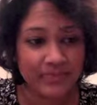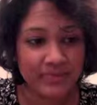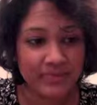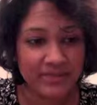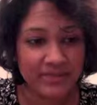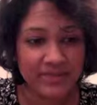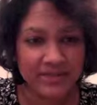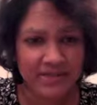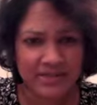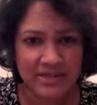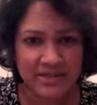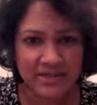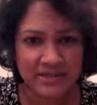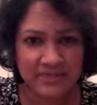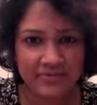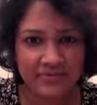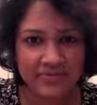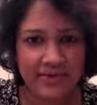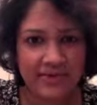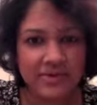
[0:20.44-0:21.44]

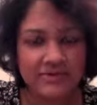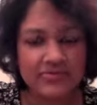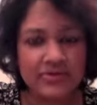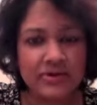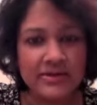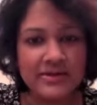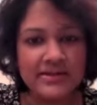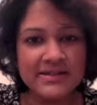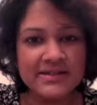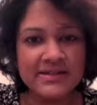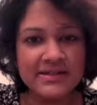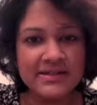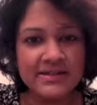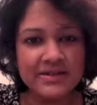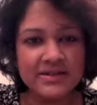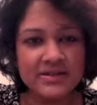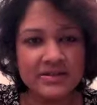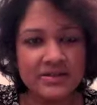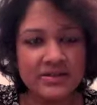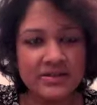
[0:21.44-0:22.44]
tuition fees
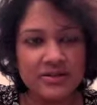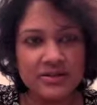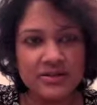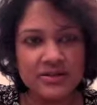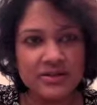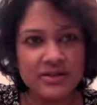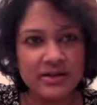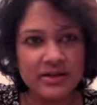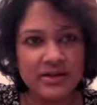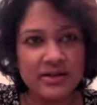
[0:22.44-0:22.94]
rising to